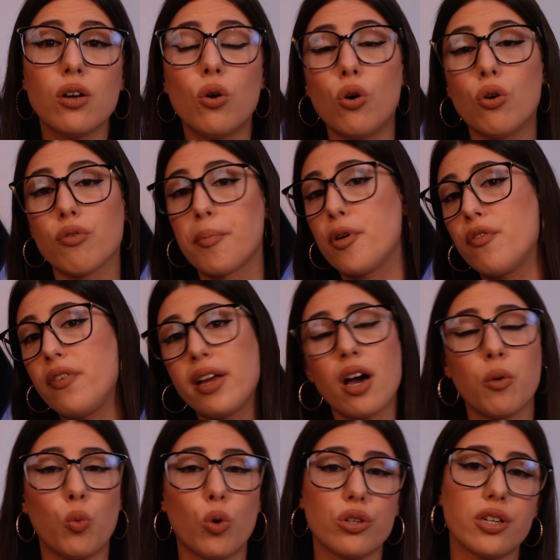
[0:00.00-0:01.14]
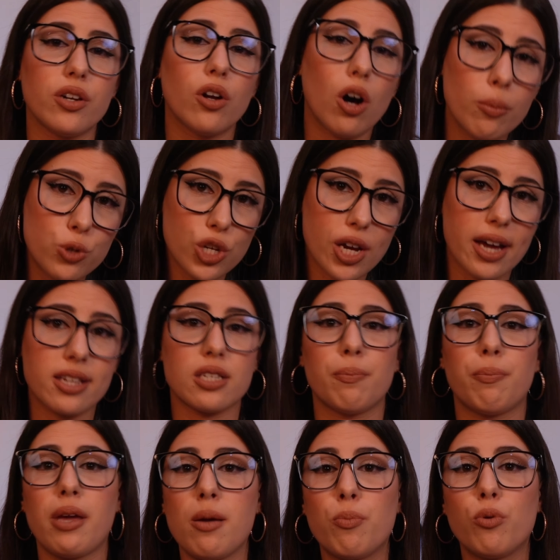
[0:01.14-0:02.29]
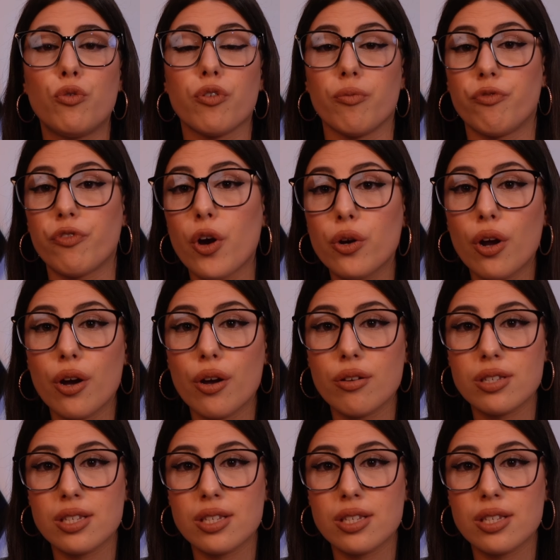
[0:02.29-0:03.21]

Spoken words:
or removing unwanted objects and people from photos,